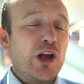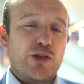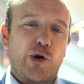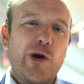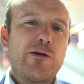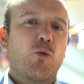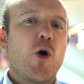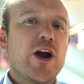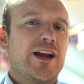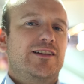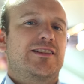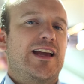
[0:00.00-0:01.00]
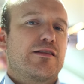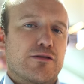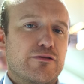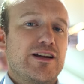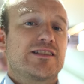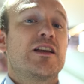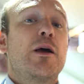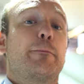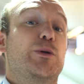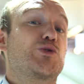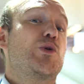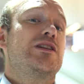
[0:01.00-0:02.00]
the great working together there is
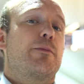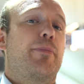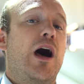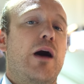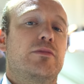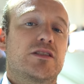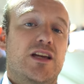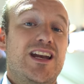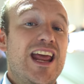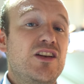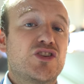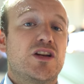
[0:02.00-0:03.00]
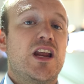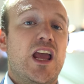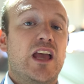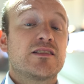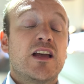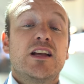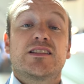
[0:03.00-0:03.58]
between departments and engineers